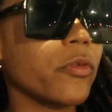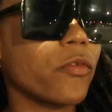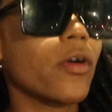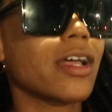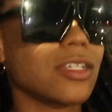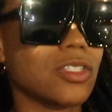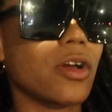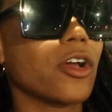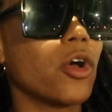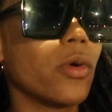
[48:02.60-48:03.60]
before I can
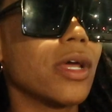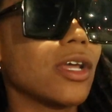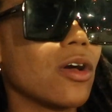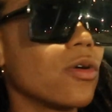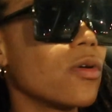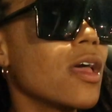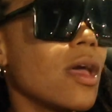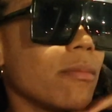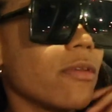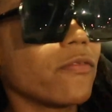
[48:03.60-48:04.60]
start going to go,
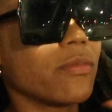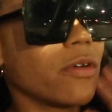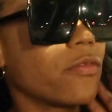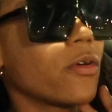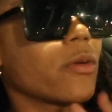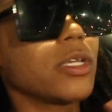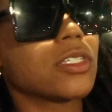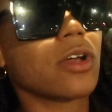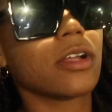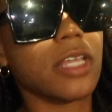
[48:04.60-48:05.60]
before we
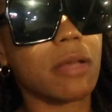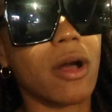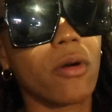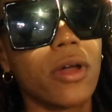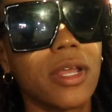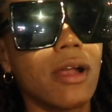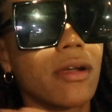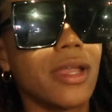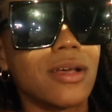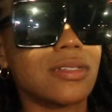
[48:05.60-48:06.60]
start thinking about going to get
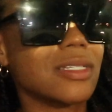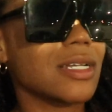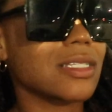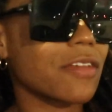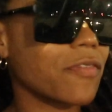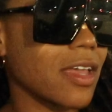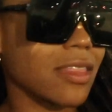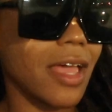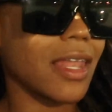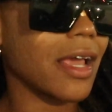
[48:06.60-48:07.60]
our nails done and stuff
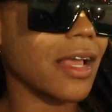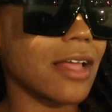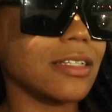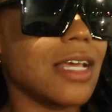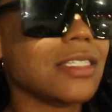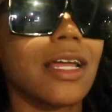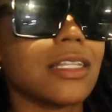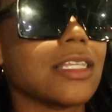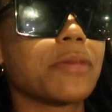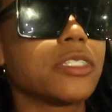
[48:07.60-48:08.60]
like that. Like, that's
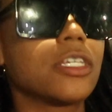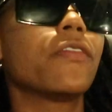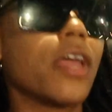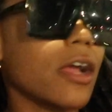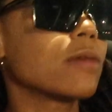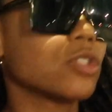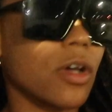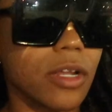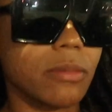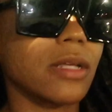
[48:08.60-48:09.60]
not the type of self care I'm talking
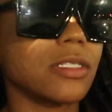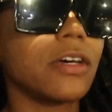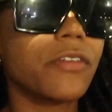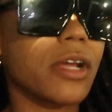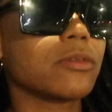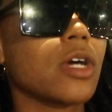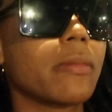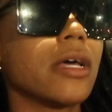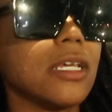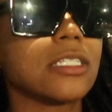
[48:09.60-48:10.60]
talking about. Self-care I'm talking
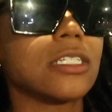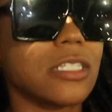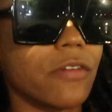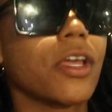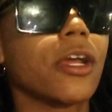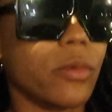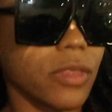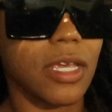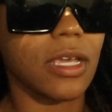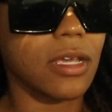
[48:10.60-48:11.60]
about is the self-care
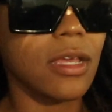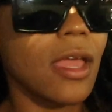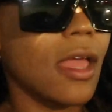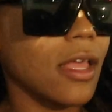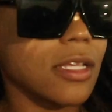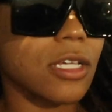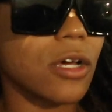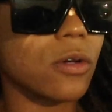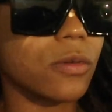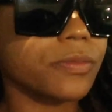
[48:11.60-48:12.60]
within.
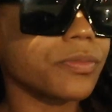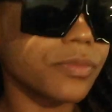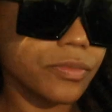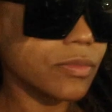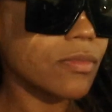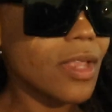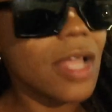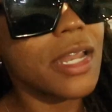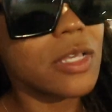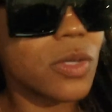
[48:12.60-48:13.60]
So
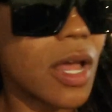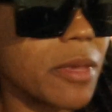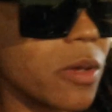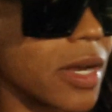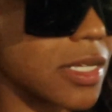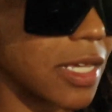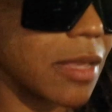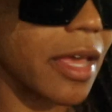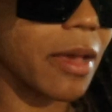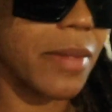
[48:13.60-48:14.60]
that's what I mean when I
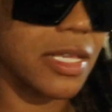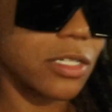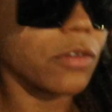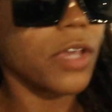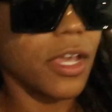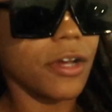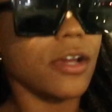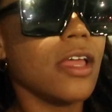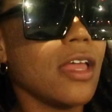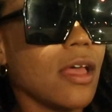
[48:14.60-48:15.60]
say like my
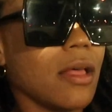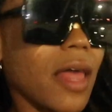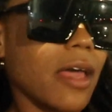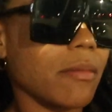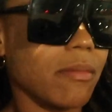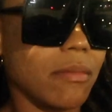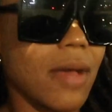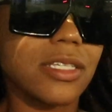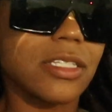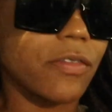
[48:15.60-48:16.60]
self-care. Like
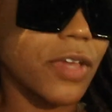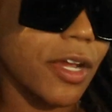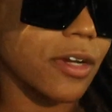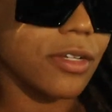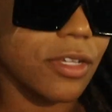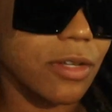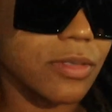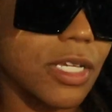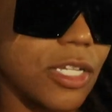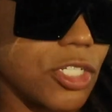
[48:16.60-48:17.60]
my self-care, you know I'm
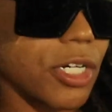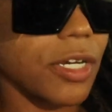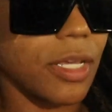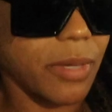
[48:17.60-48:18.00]
saying, journey.